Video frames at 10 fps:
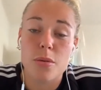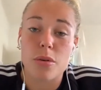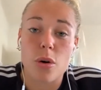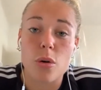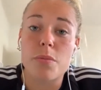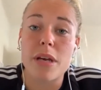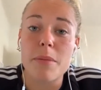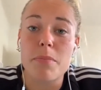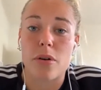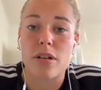old
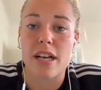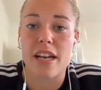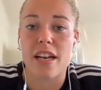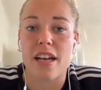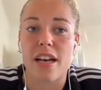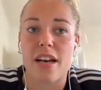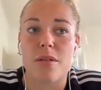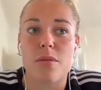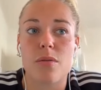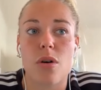people, and
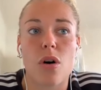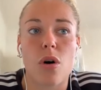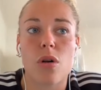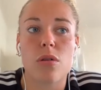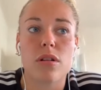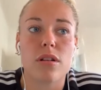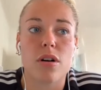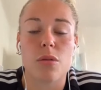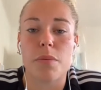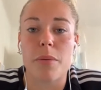
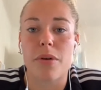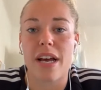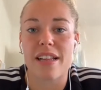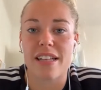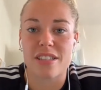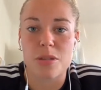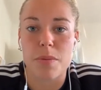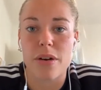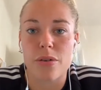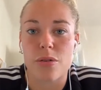all people had like the
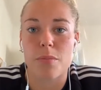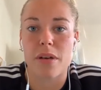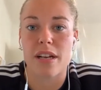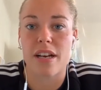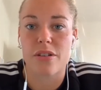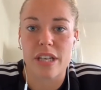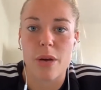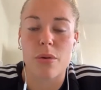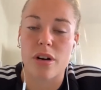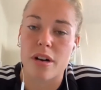spirit to be like,
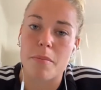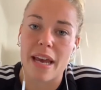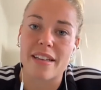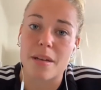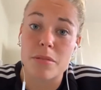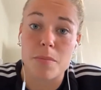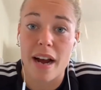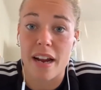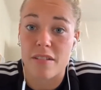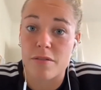okay, we're gonna make them
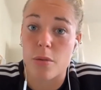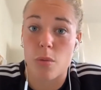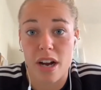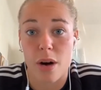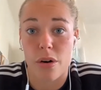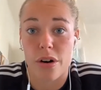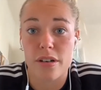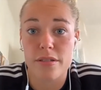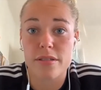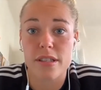smile for 1 hour,
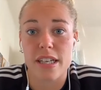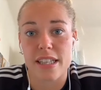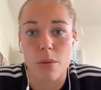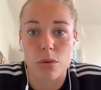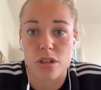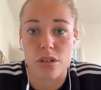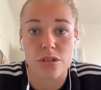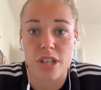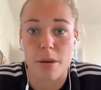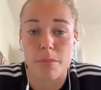and that was our
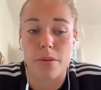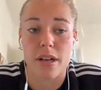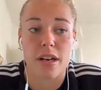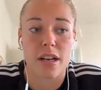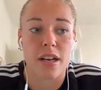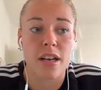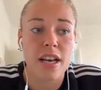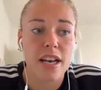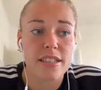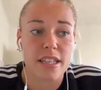job, and
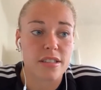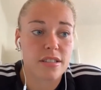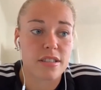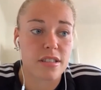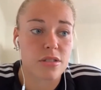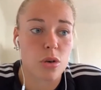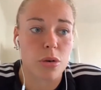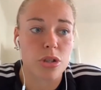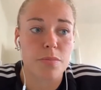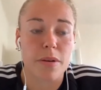that's so
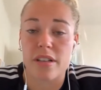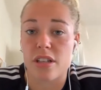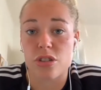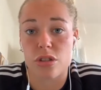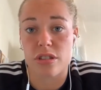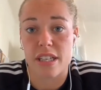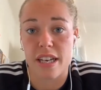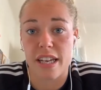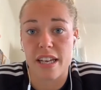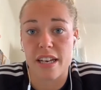much better than just
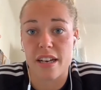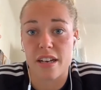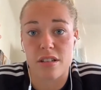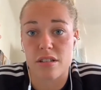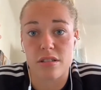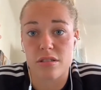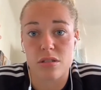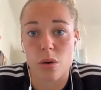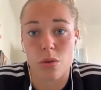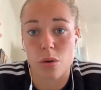sitting in and don't know